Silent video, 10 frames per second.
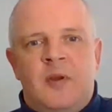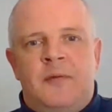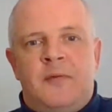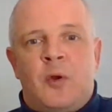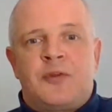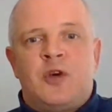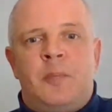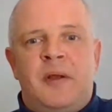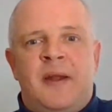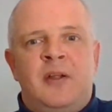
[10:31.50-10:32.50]
if you've got a
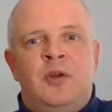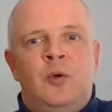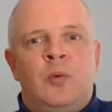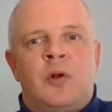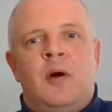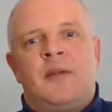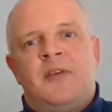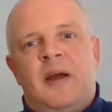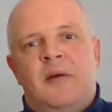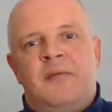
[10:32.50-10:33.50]
topic that you would like
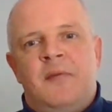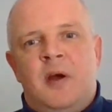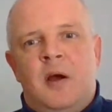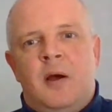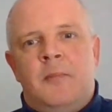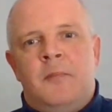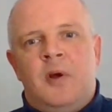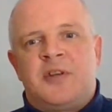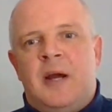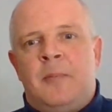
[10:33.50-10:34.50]
to have
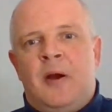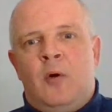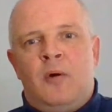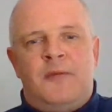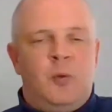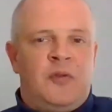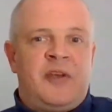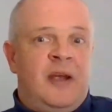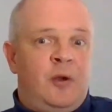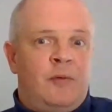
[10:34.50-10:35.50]
a chat about, or if you want
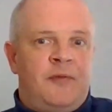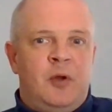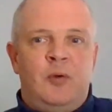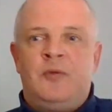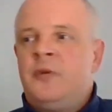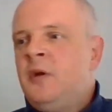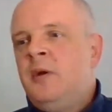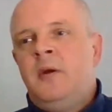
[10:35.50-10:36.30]
to air your views,